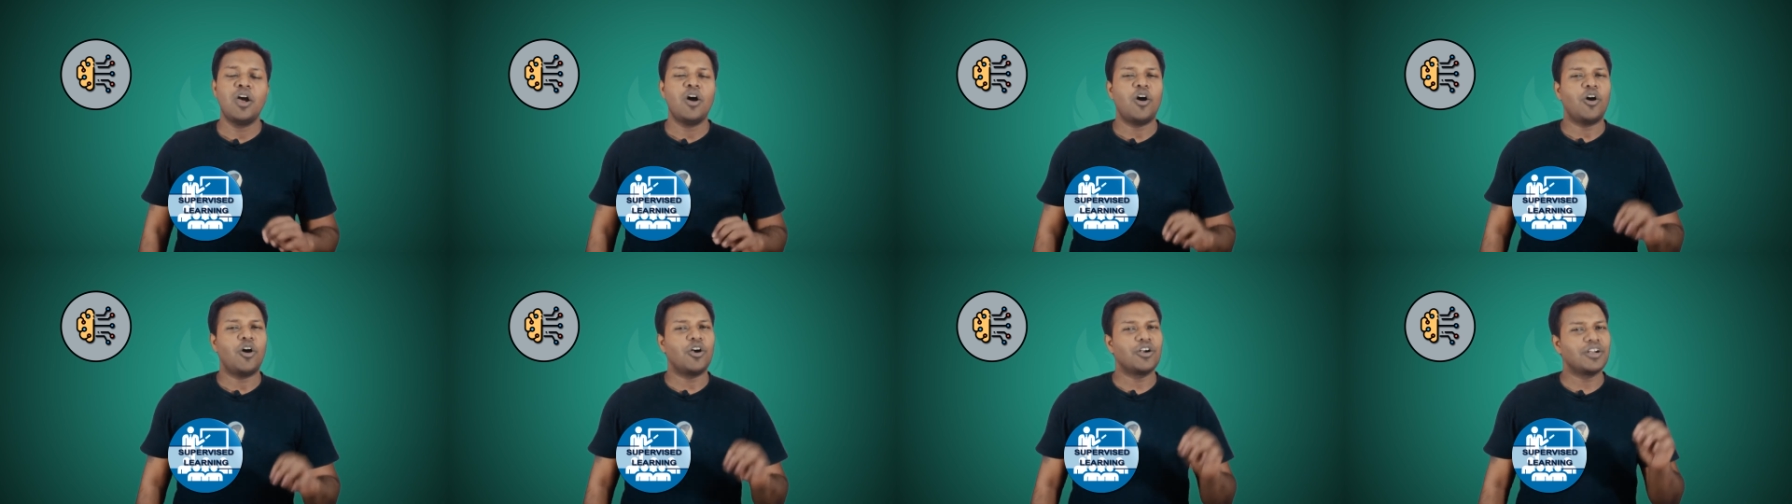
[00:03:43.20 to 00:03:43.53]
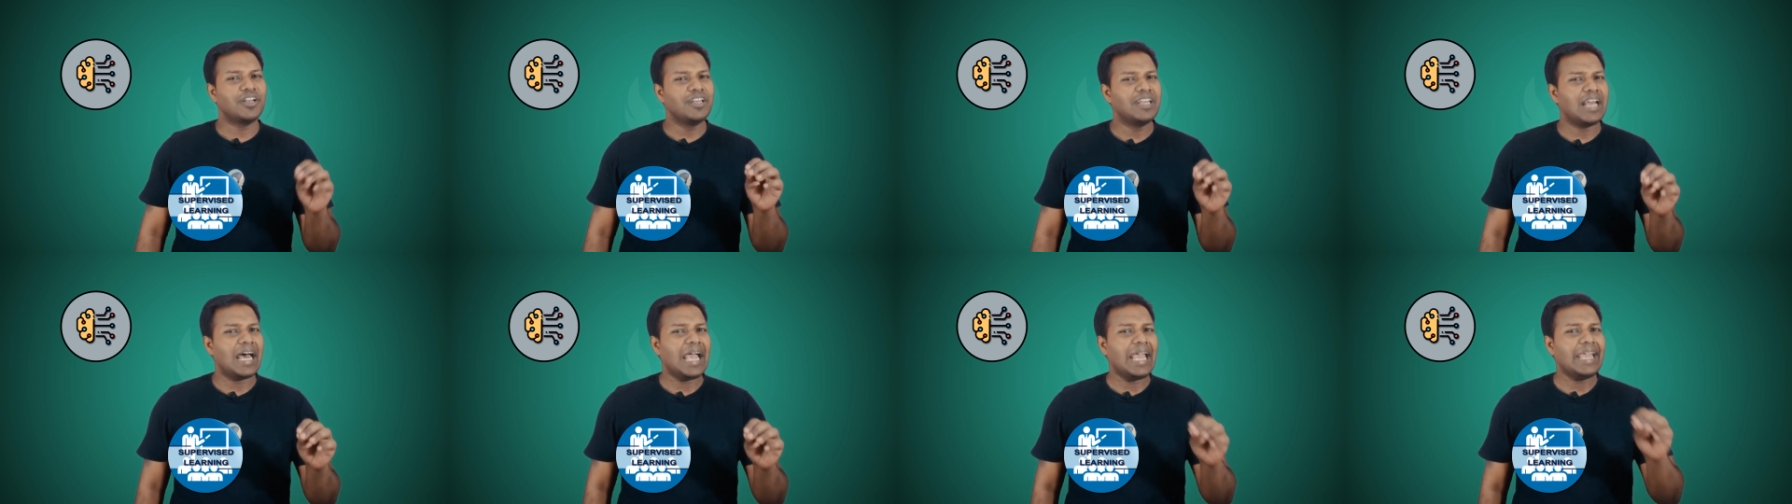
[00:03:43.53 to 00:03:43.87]
or
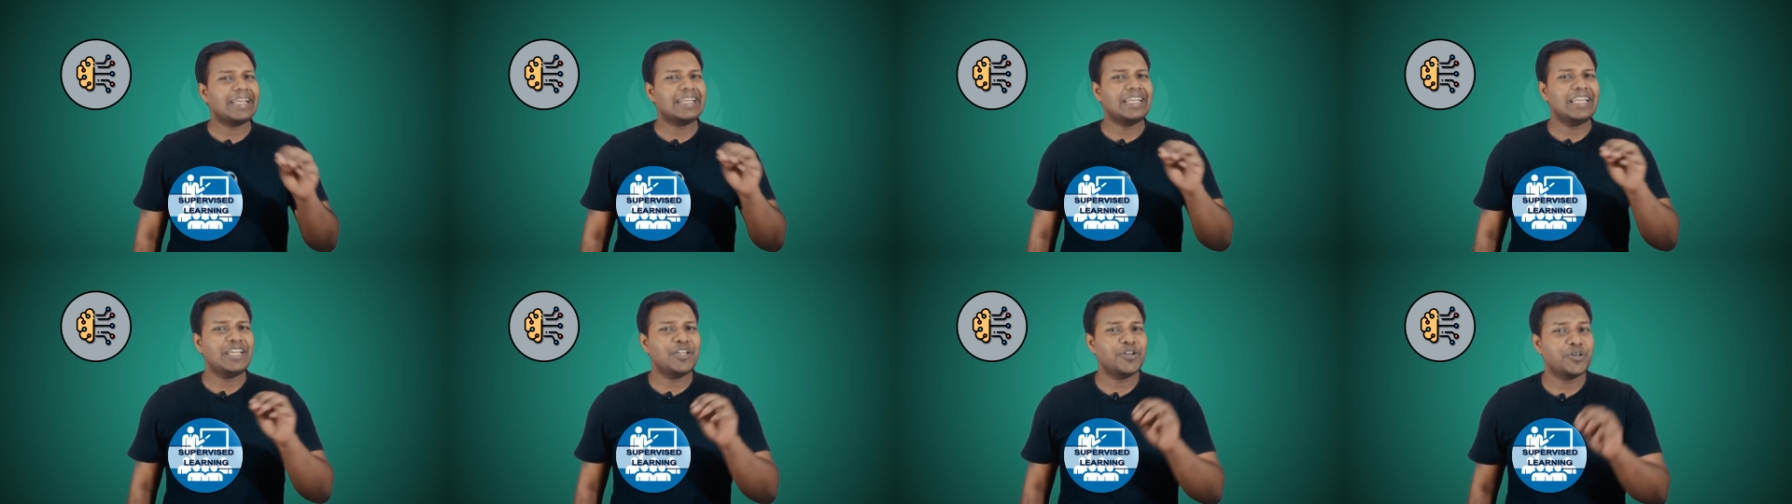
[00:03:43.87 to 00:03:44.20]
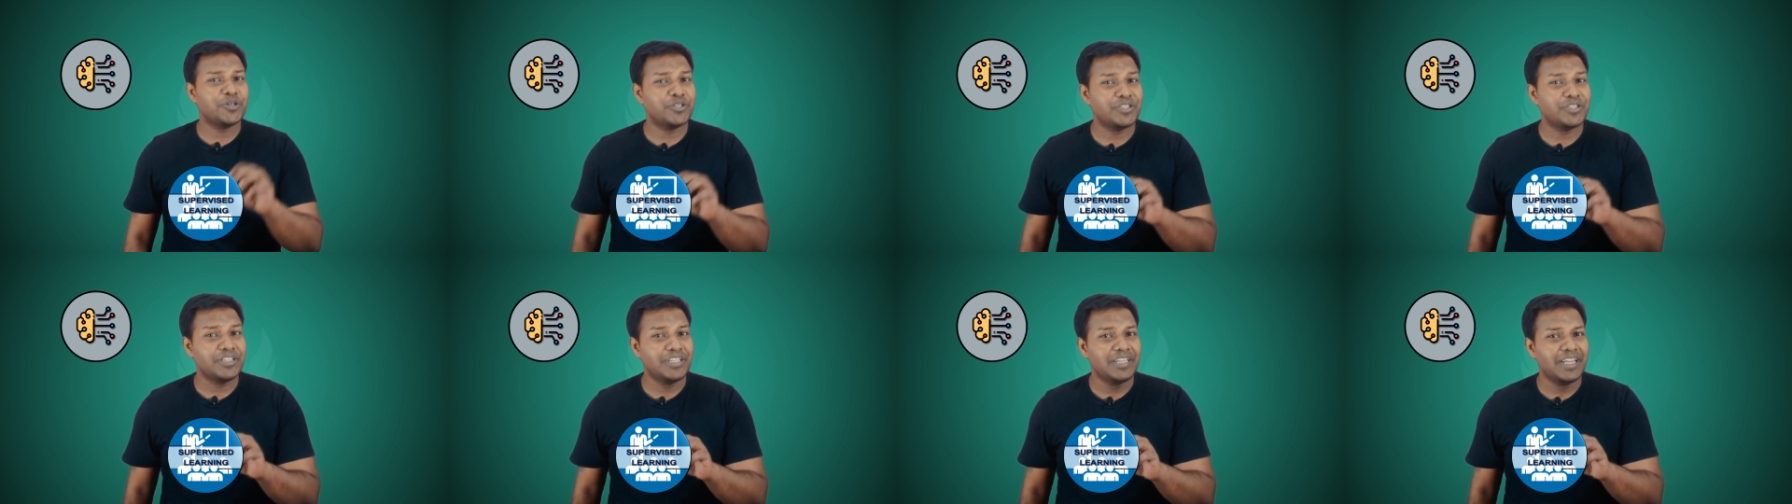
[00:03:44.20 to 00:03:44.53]

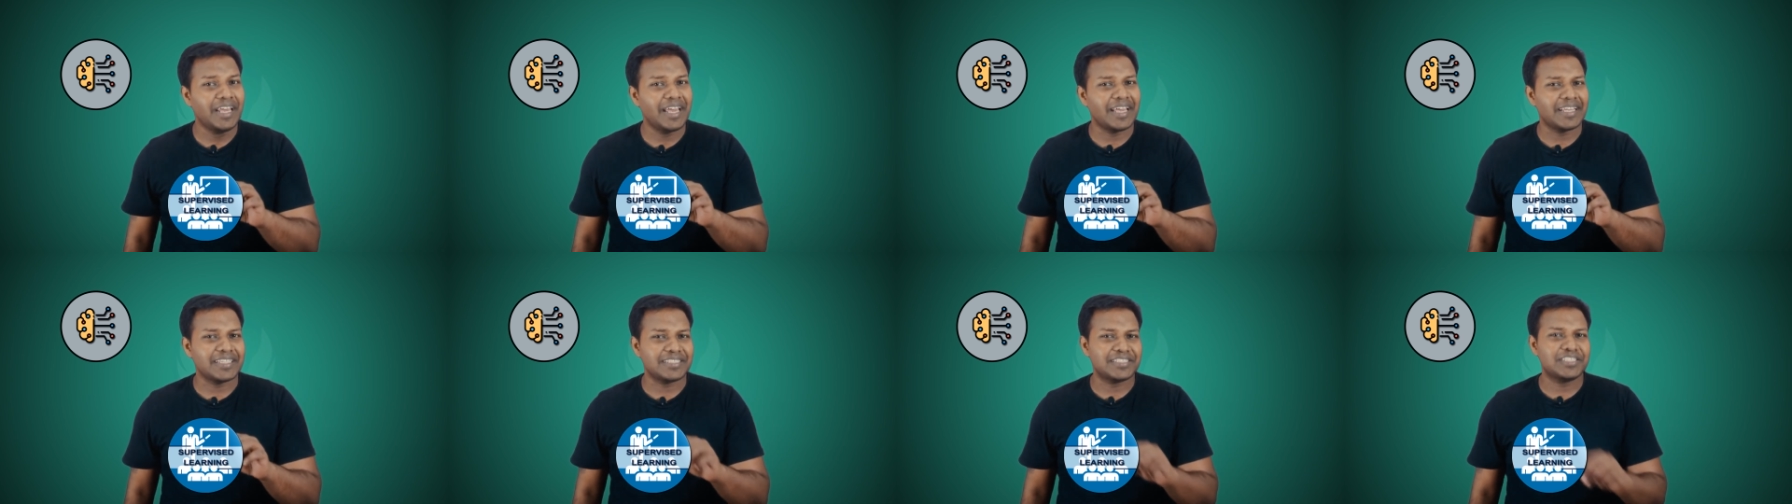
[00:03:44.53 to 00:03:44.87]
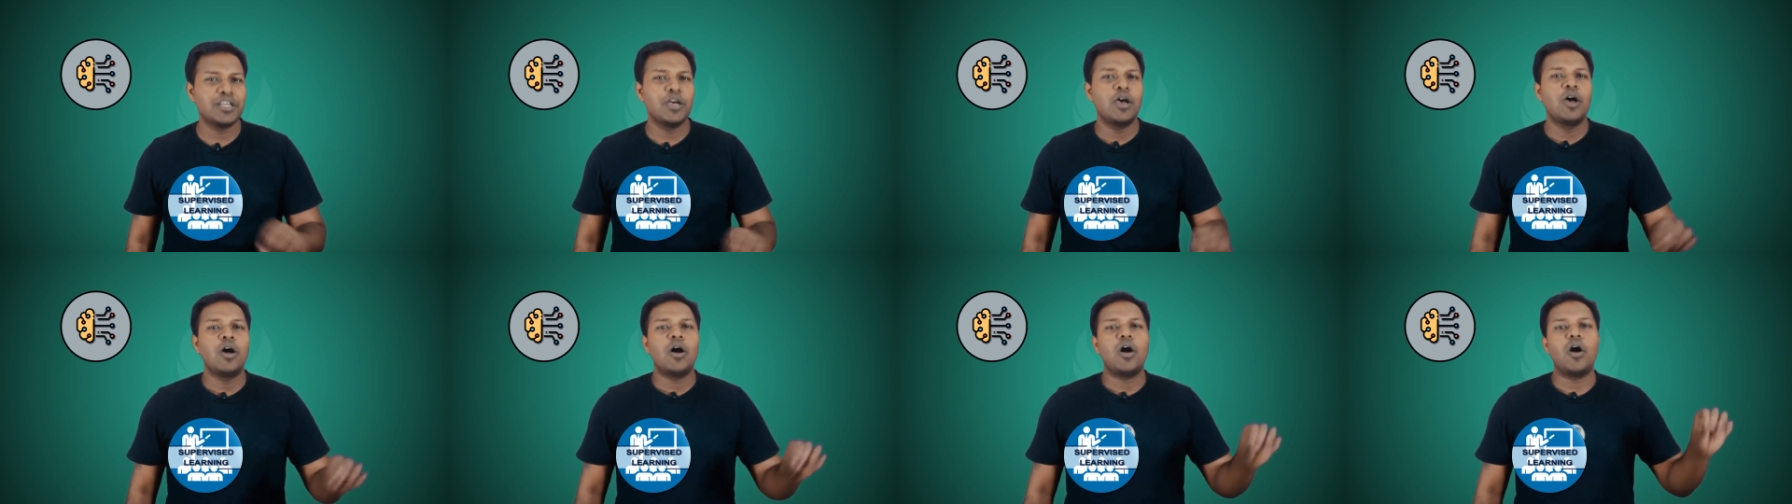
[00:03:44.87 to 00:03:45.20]
likelihoodness
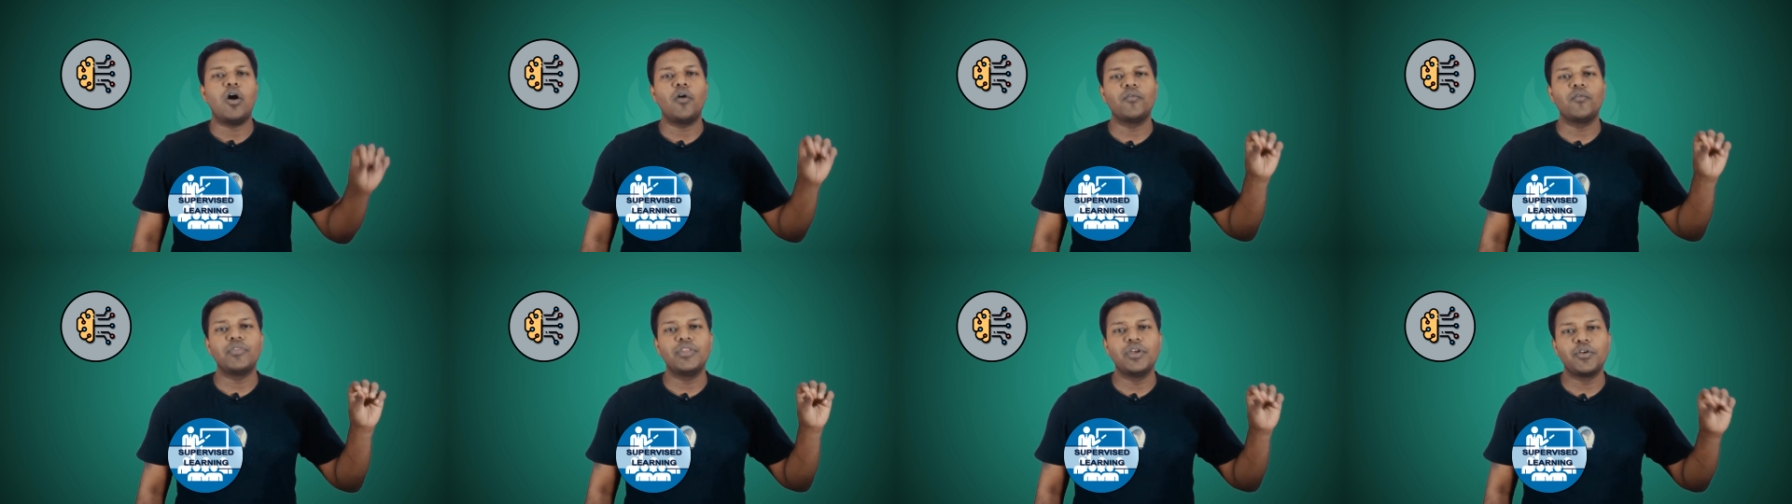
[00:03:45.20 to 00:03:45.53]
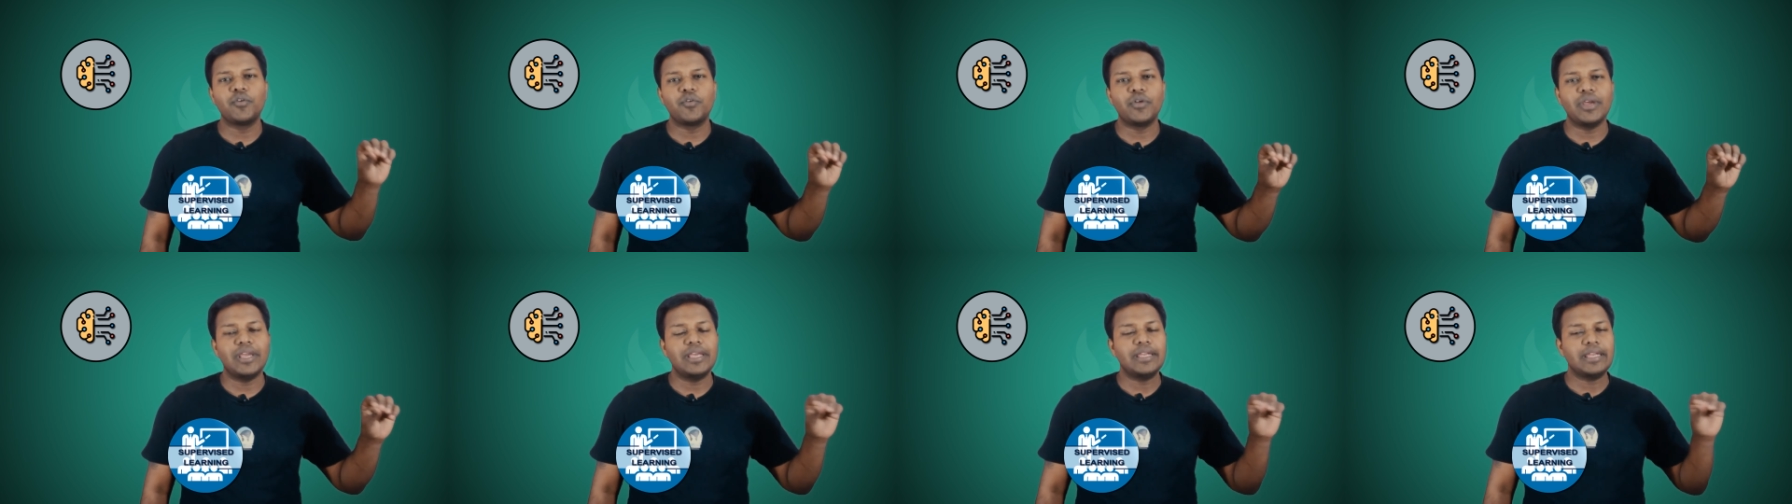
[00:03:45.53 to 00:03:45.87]
of the
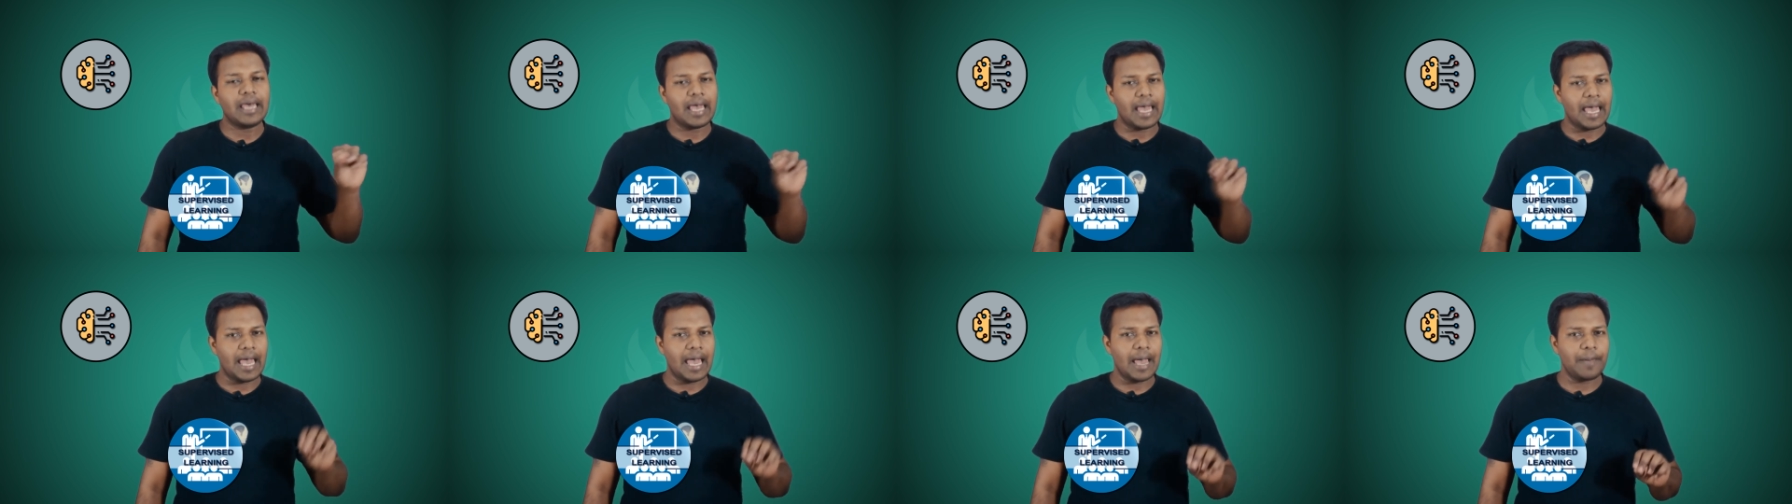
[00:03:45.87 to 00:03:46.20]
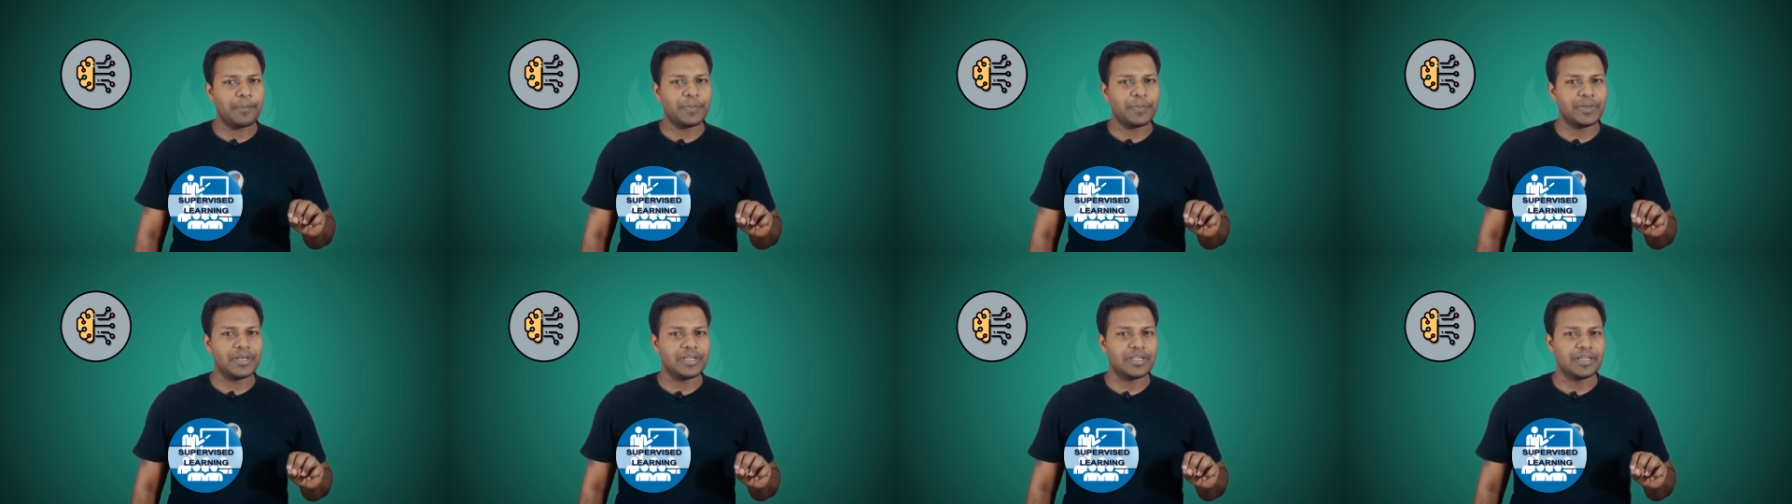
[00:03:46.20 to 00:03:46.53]
rain
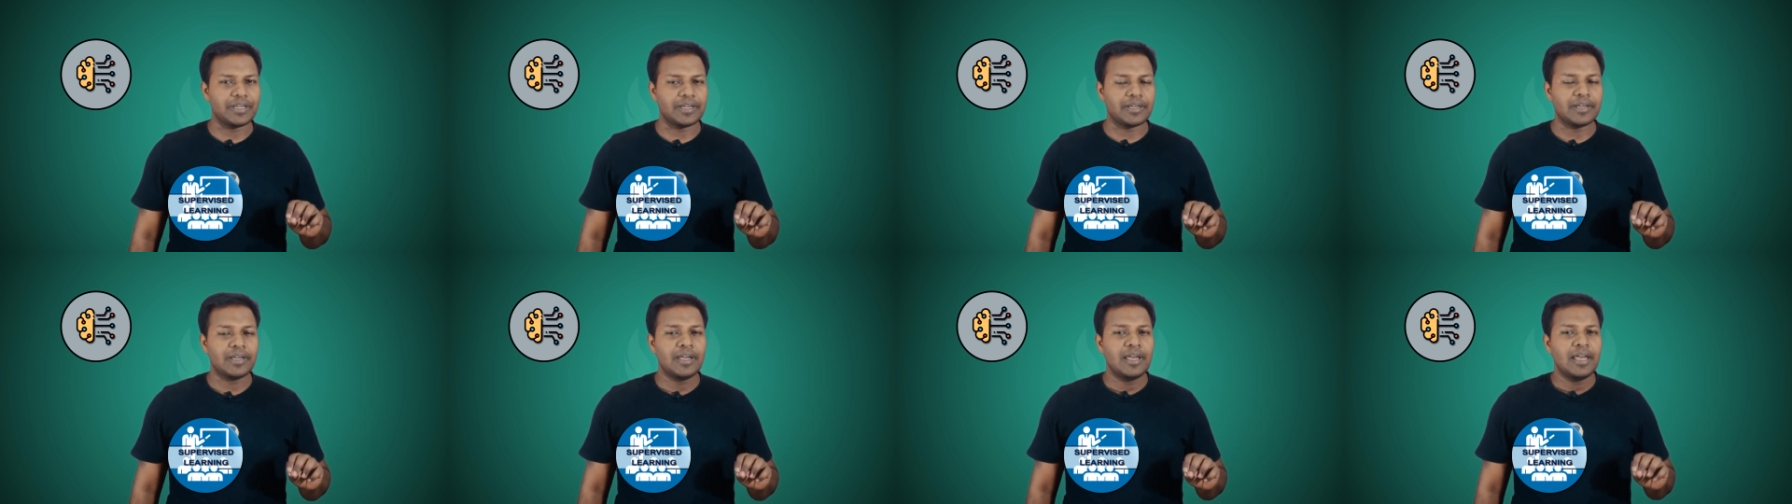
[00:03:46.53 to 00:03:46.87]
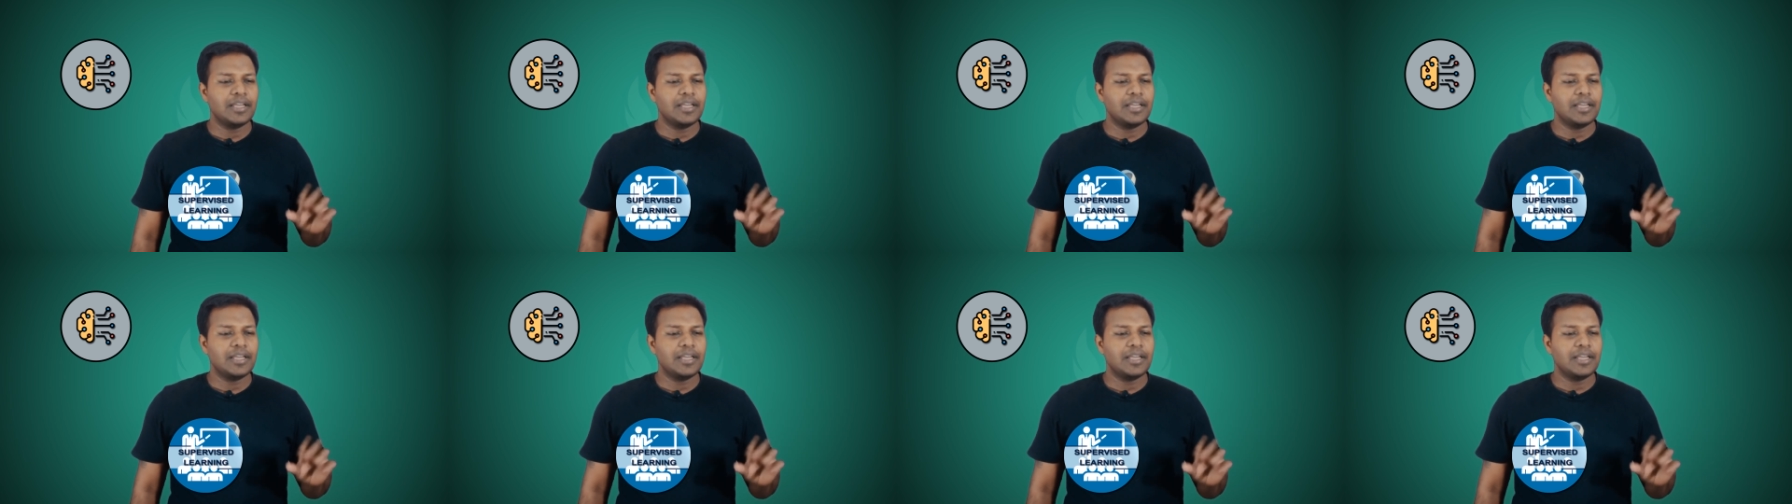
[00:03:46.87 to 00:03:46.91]
happening.